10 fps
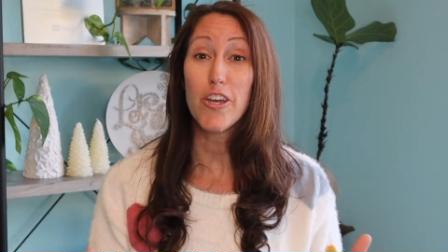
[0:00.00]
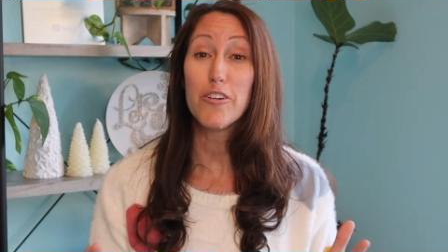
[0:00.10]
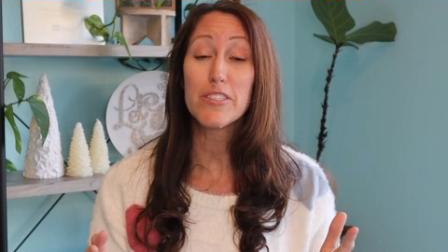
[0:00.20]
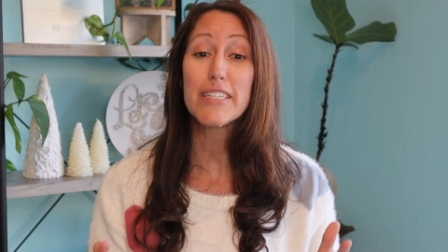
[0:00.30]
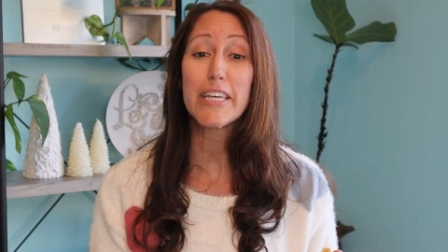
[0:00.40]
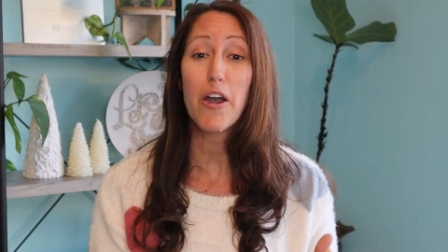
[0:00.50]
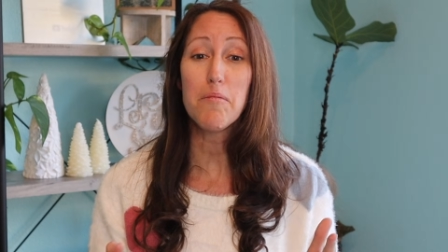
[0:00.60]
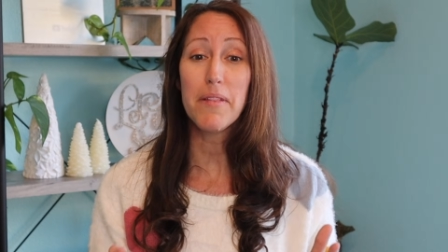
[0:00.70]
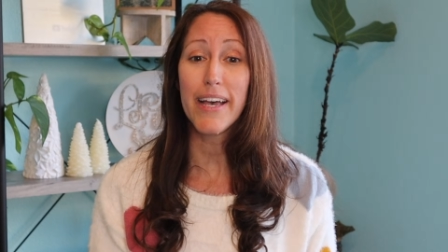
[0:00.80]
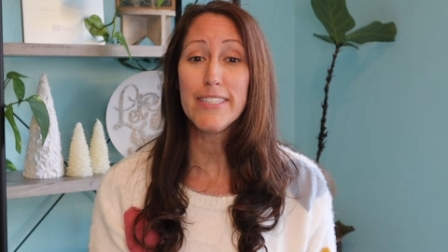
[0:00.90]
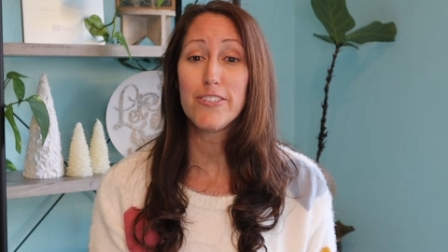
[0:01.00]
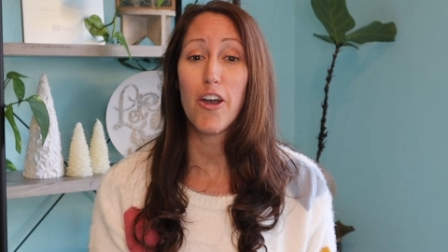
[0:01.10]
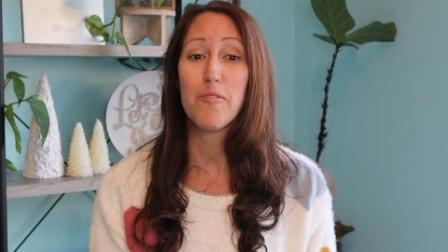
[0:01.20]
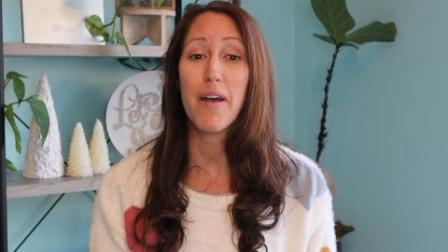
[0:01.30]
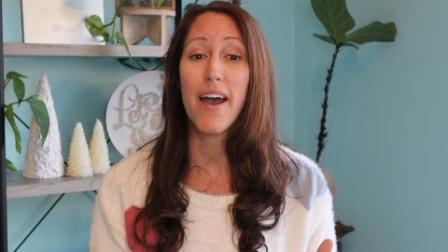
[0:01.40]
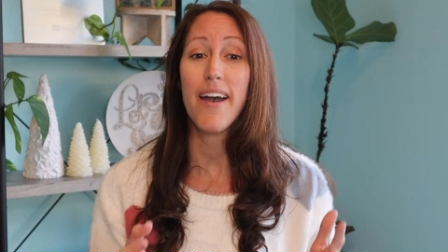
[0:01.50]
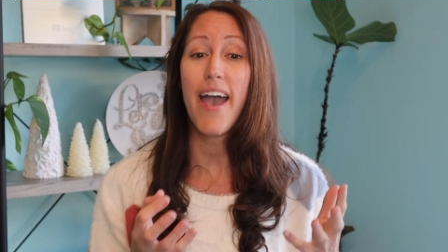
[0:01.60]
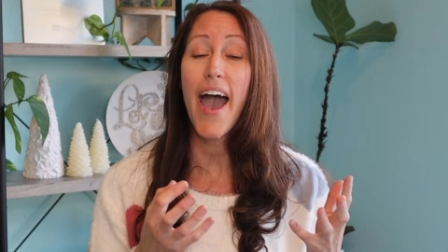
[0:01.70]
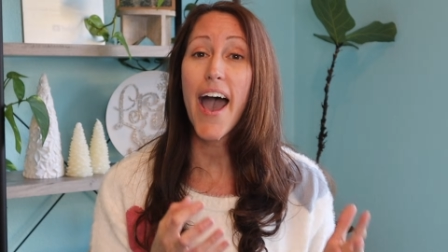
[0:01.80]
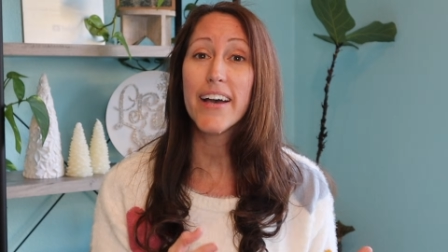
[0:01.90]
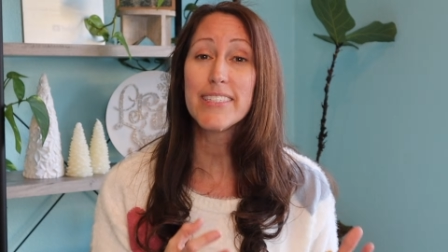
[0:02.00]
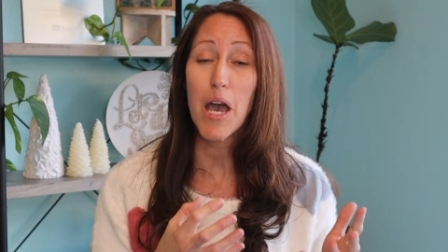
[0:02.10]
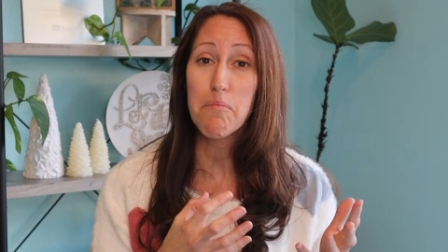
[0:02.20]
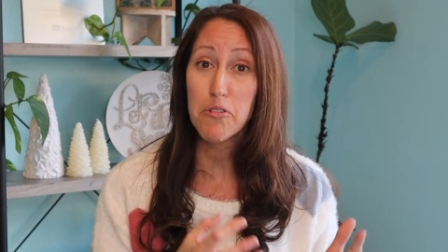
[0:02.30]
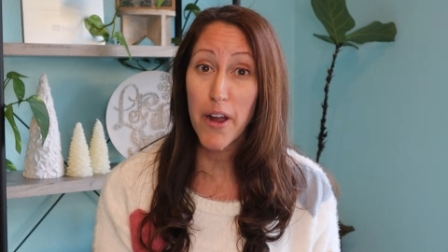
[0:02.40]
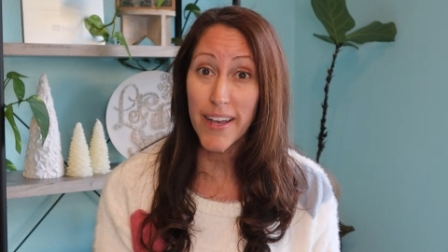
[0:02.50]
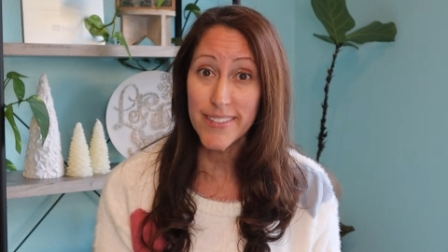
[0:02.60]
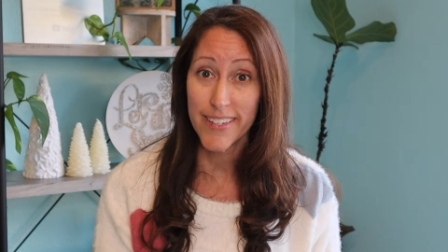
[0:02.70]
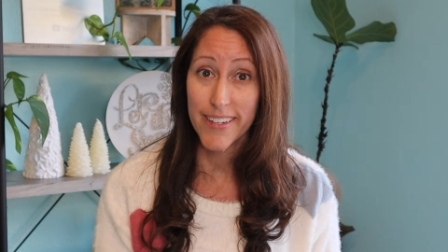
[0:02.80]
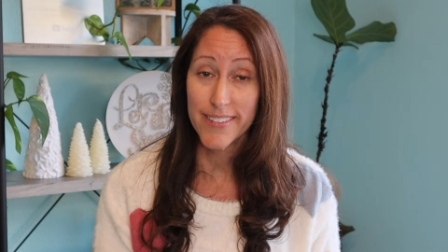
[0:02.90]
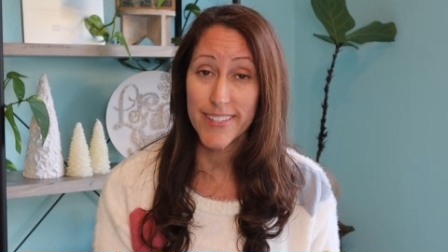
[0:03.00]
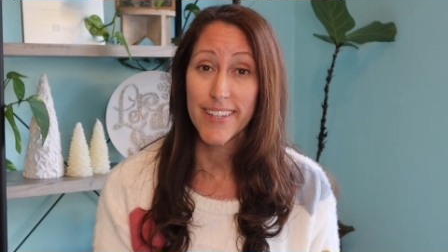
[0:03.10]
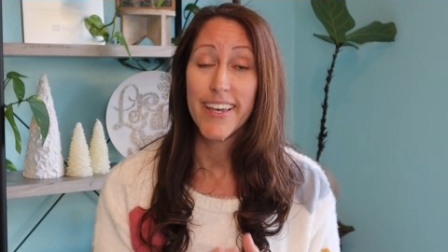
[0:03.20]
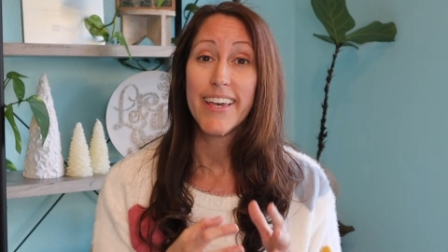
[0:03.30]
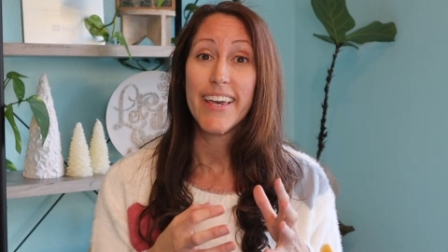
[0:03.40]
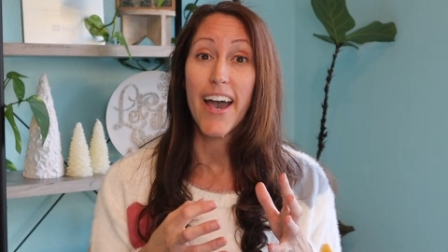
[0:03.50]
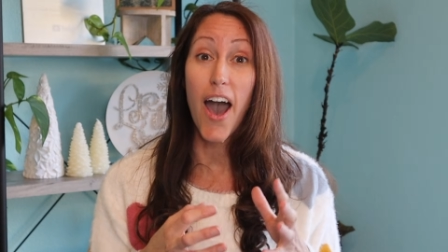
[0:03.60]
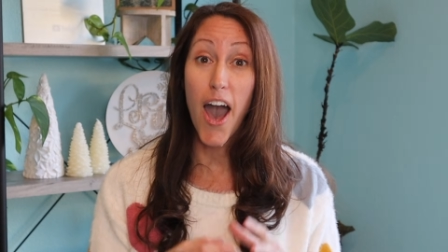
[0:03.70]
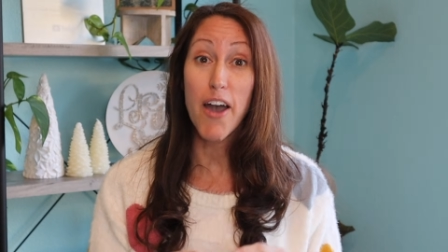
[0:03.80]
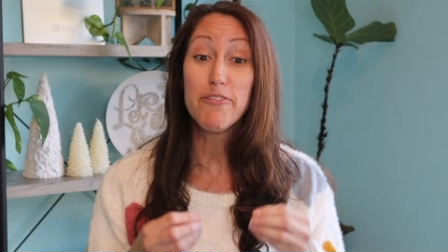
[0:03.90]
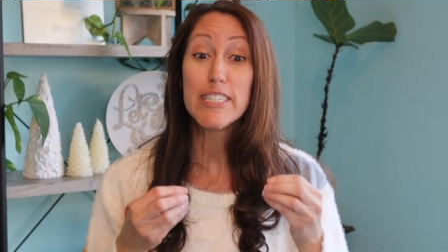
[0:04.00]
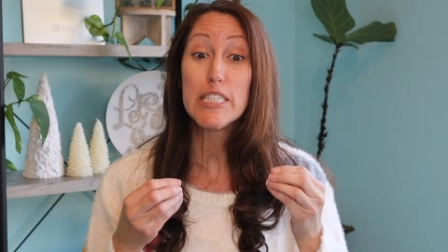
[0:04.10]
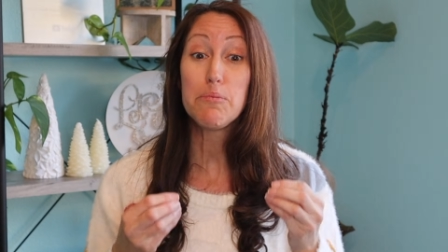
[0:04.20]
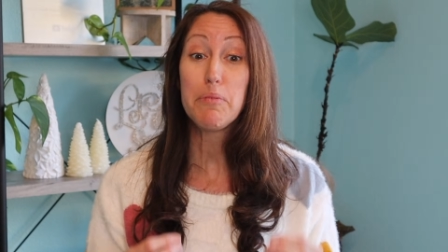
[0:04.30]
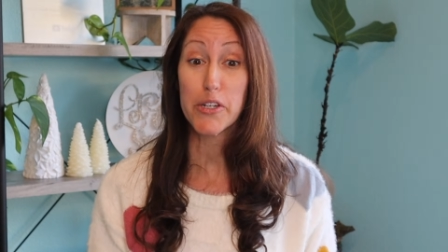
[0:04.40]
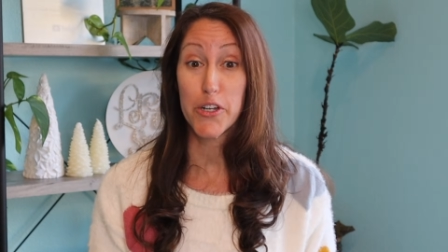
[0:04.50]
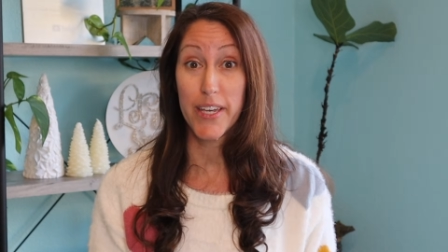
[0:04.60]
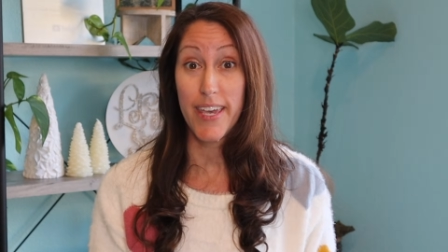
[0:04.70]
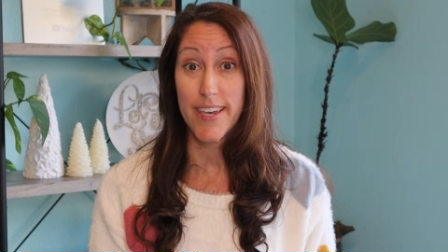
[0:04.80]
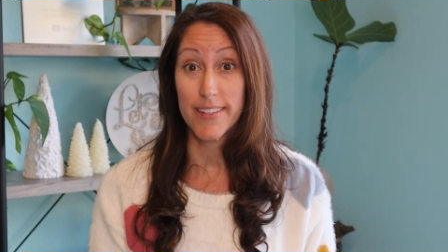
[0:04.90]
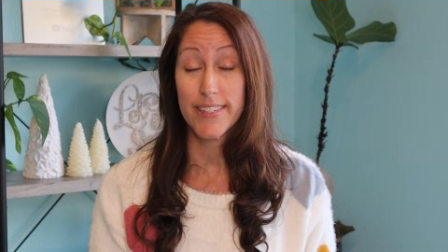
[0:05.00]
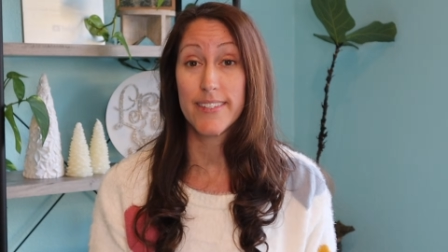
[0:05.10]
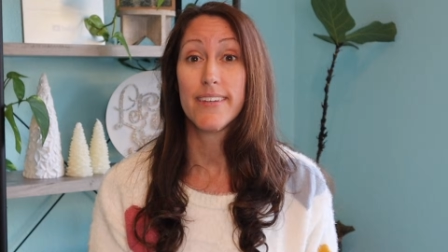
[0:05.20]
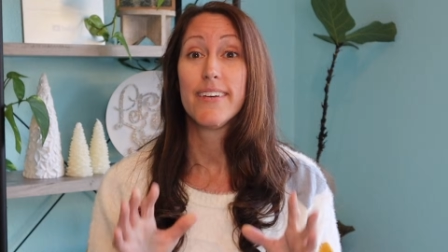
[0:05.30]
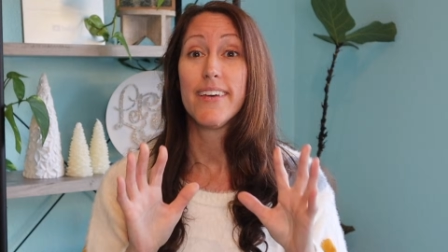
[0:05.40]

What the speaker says: shows glioblastoma has a presence of spirochetes.